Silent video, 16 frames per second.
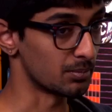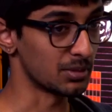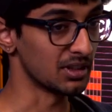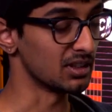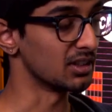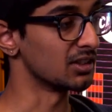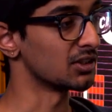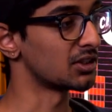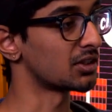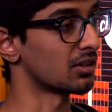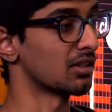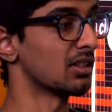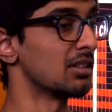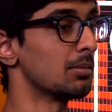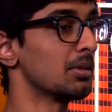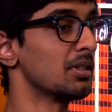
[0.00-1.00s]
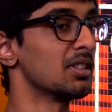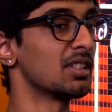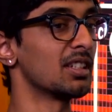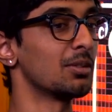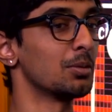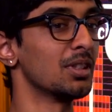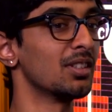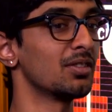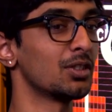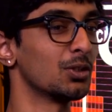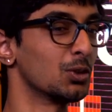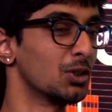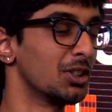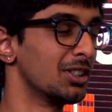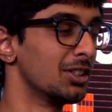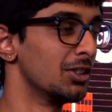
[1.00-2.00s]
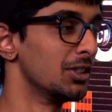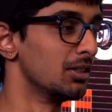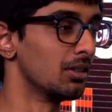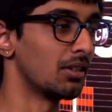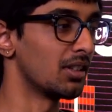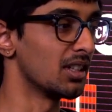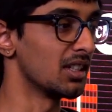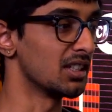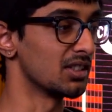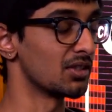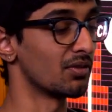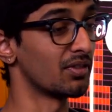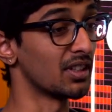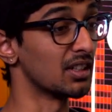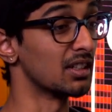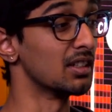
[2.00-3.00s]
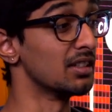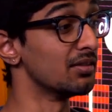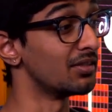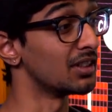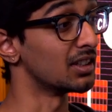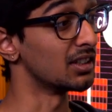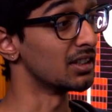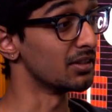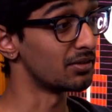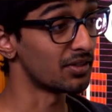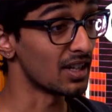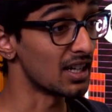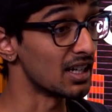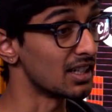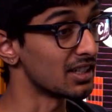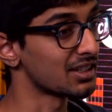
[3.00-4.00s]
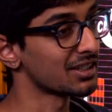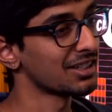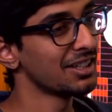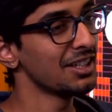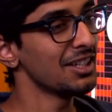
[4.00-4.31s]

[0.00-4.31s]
being in a startup is that we have to learn new things very, very fast.